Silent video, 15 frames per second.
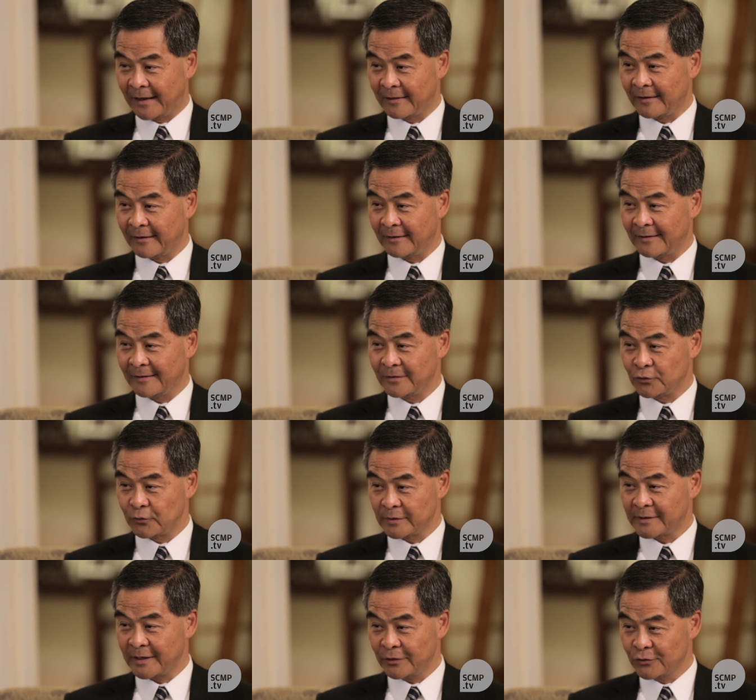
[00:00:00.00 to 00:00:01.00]
other
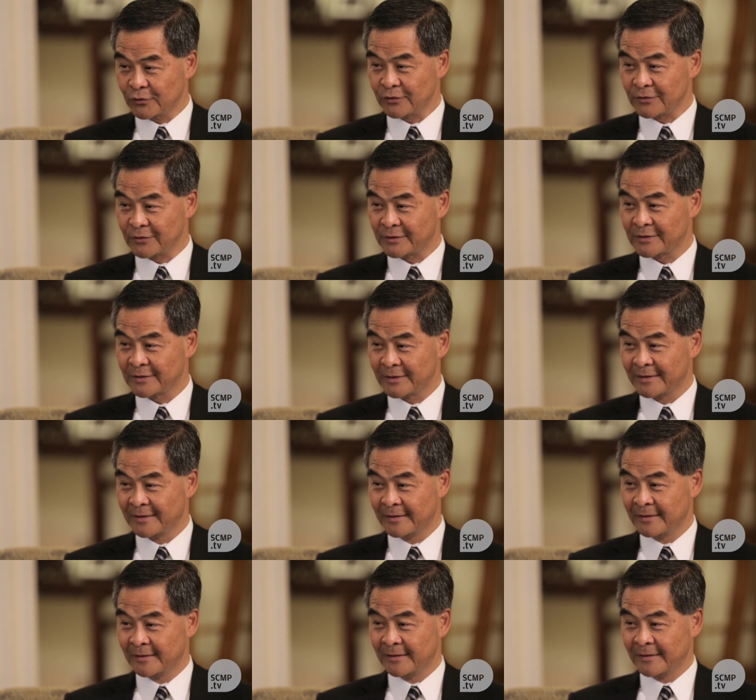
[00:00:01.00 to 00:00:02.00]
jurisdictions
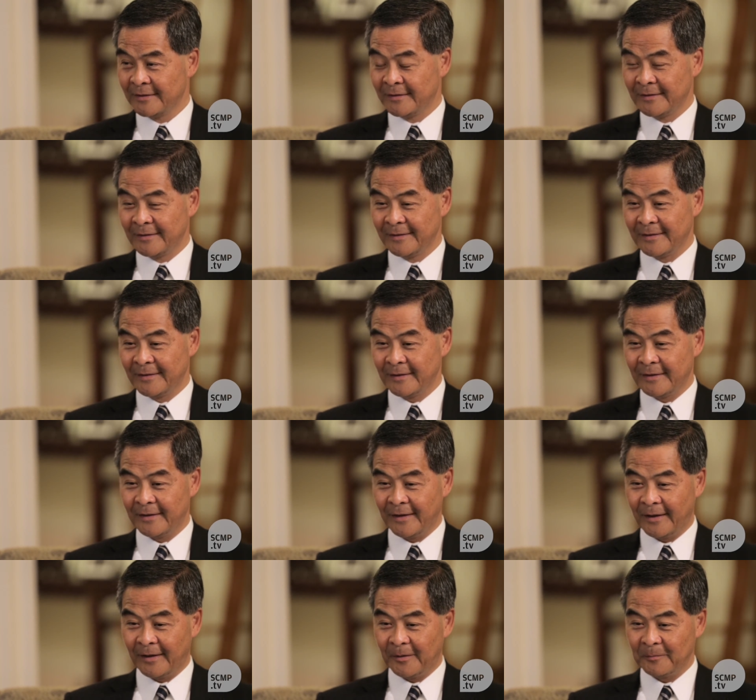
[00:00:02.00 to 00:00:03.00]

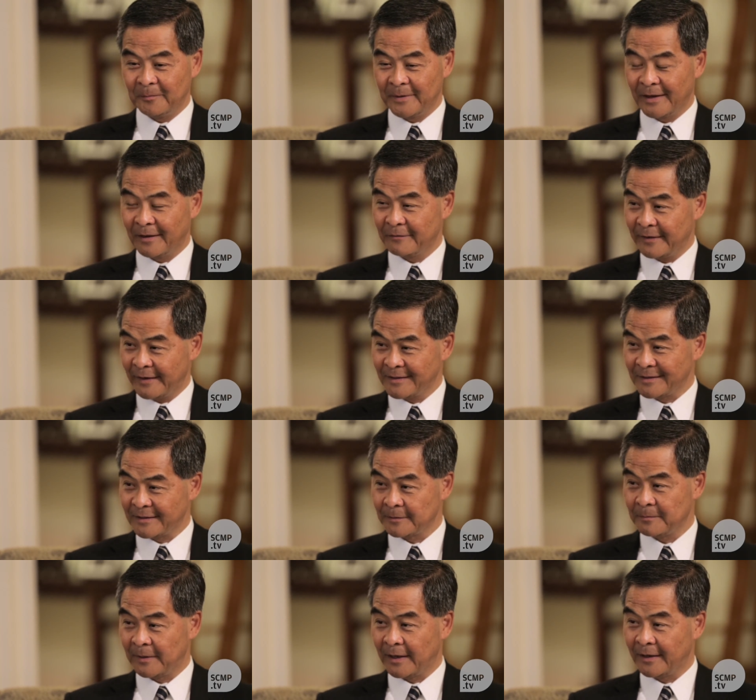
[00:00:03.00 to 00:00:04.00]
um, being
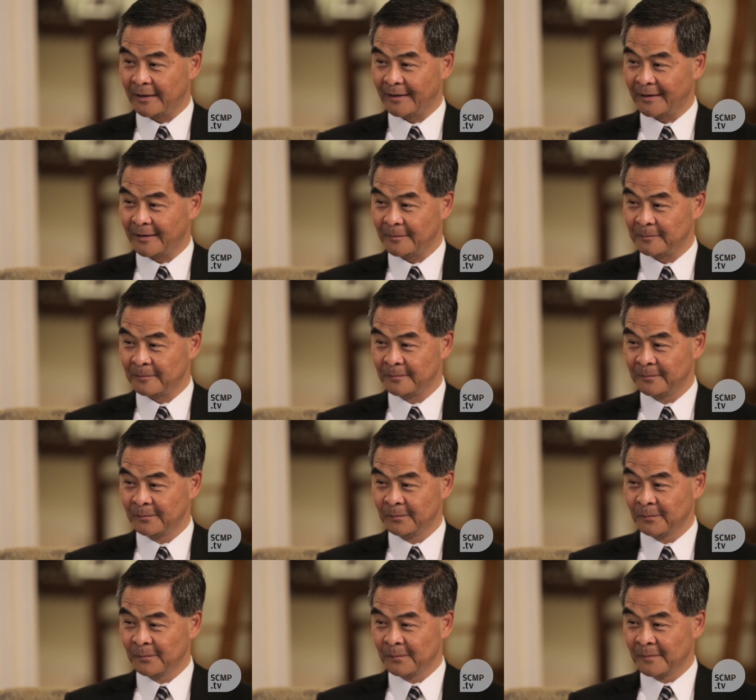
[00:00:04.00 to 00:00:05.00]
affected by um,
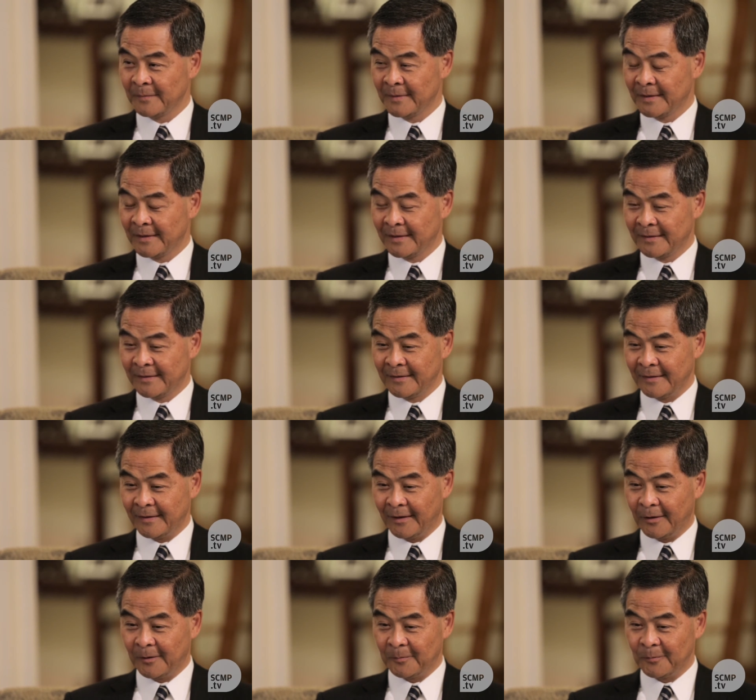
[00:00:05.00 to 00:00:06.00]

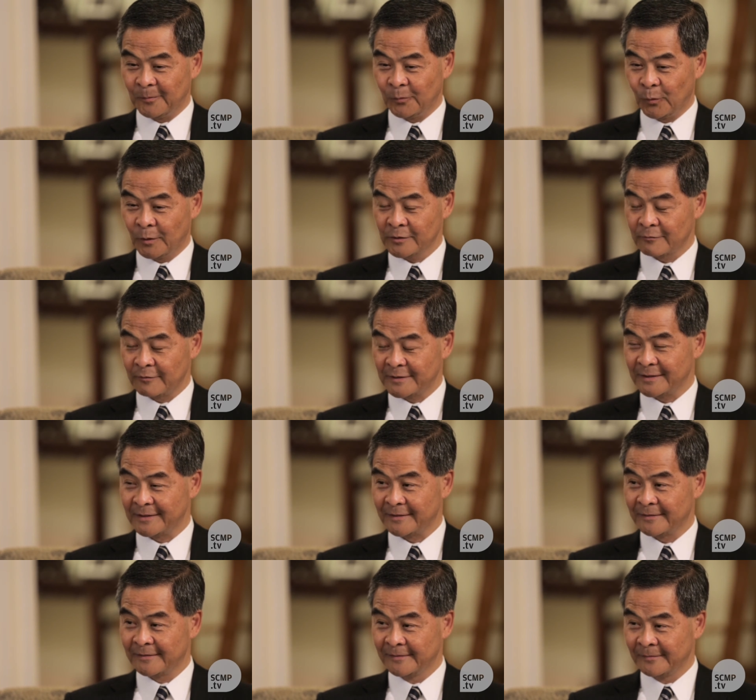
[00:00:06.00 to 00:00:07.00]
um, what's
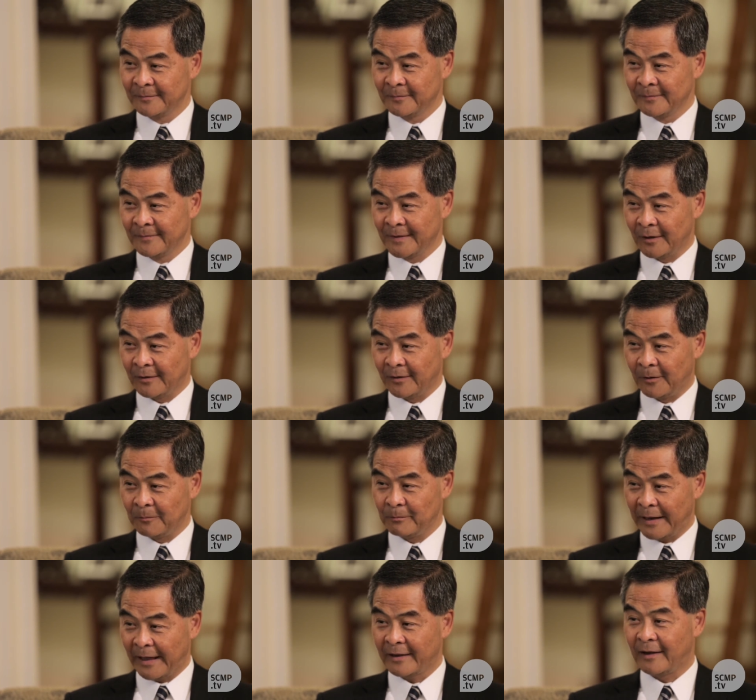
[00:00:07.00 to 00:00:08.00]
written
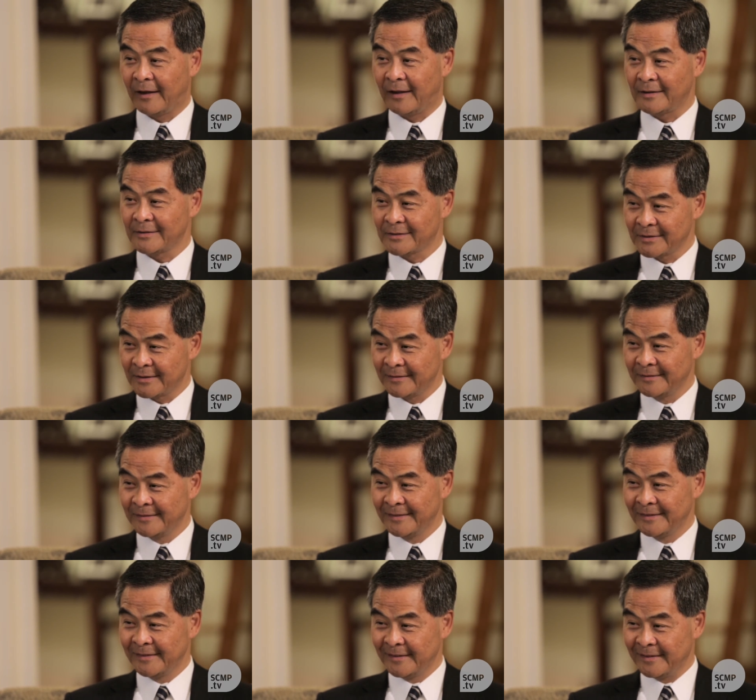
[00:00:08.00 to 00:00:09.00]
on placards
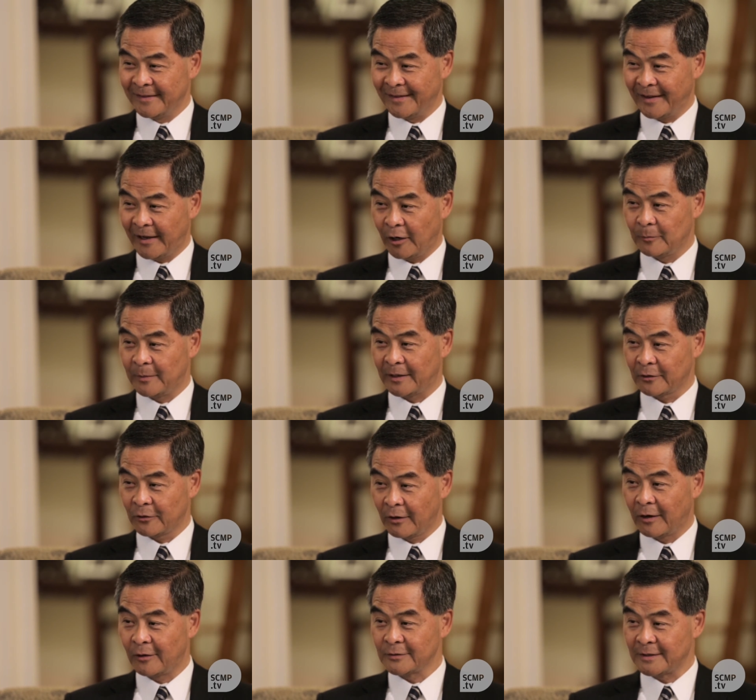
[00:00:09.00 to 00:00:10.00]
uh, held by the
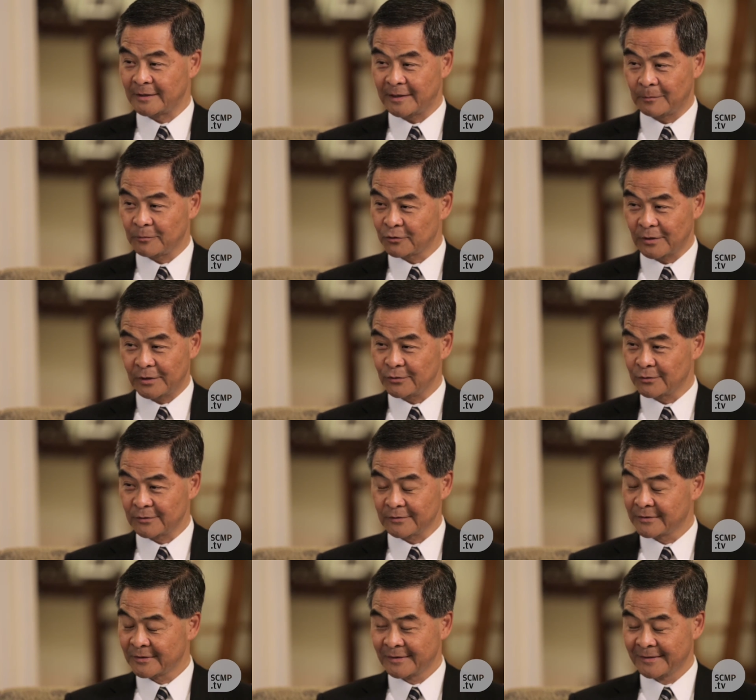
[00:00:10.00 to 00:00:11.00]
crowds in
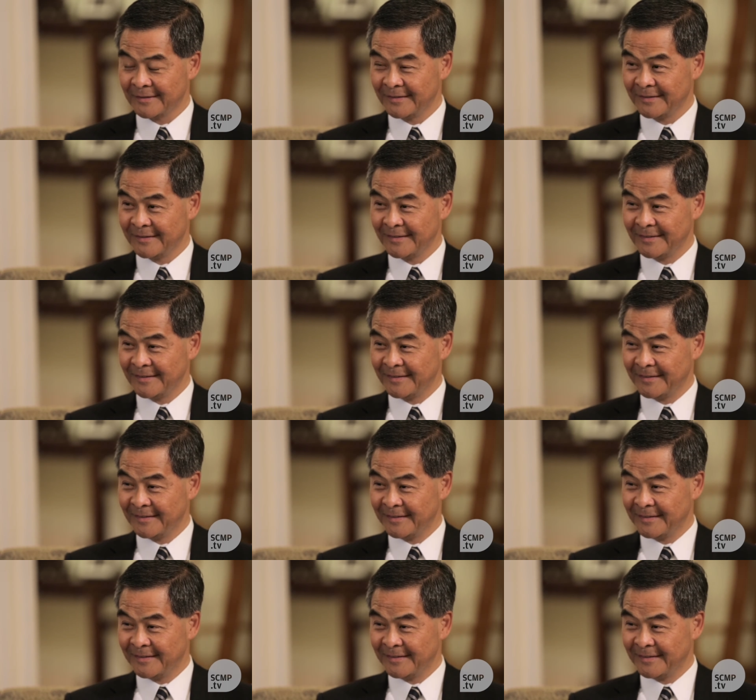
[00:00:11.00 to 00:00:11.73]
demonstrations. Do you think